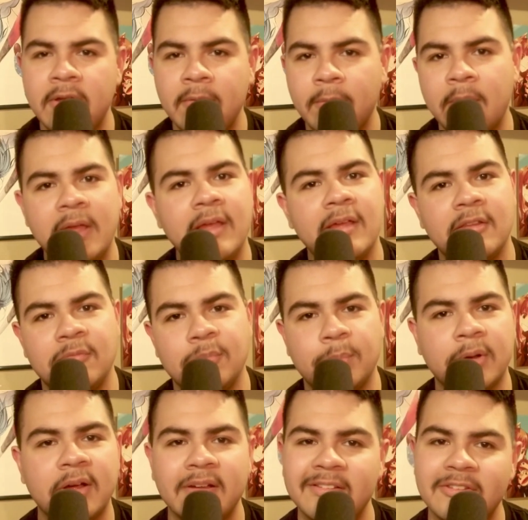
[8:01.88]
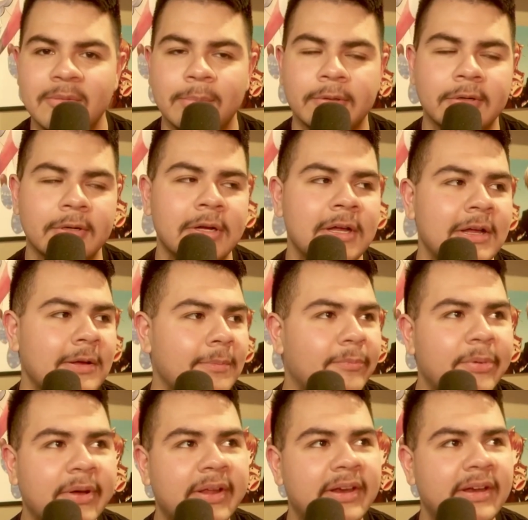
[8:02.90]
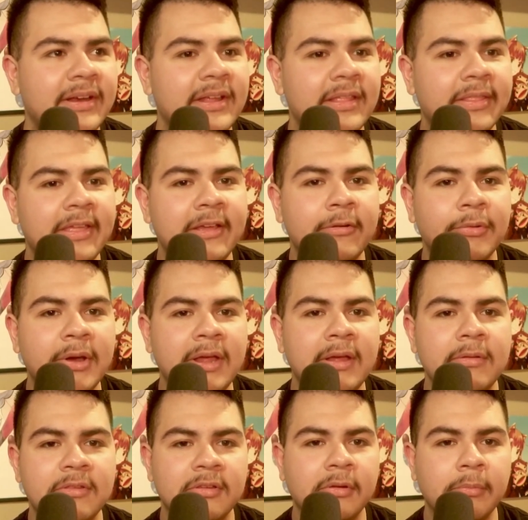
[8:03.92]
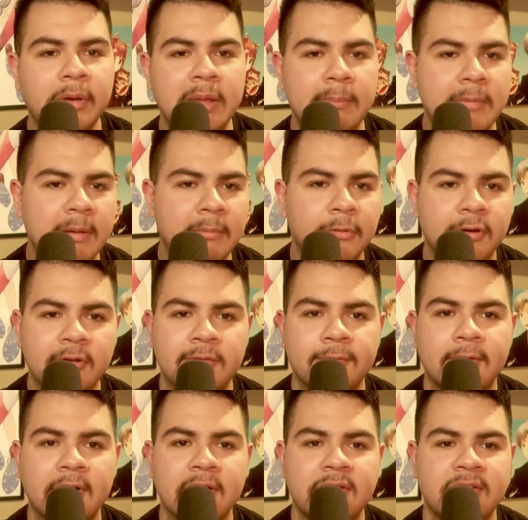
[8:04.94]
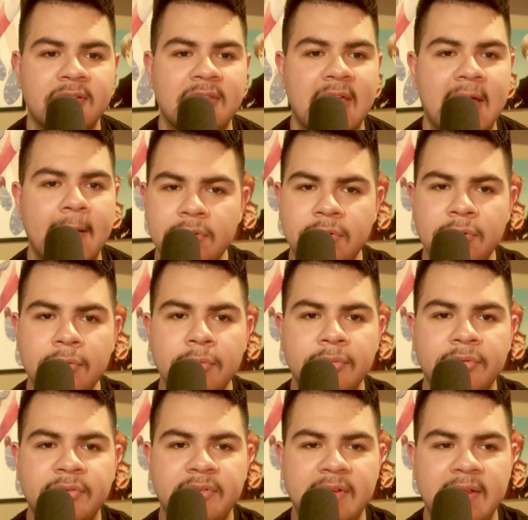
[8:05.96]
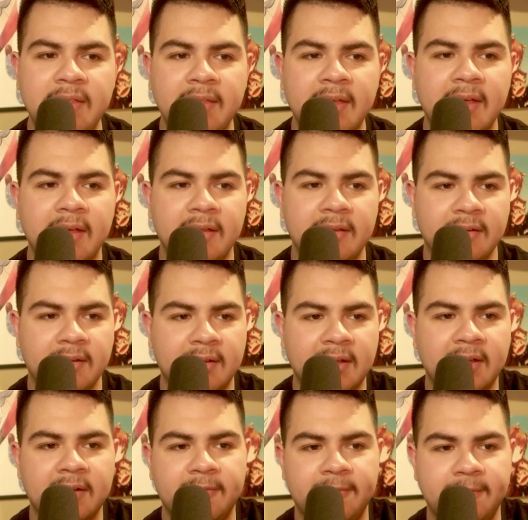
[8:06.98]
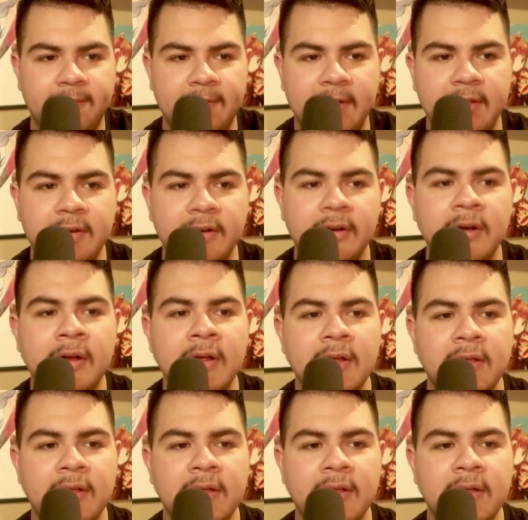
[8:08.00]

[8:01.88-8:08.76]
way as possible, but they create so many memories for us that you see that kind of figure,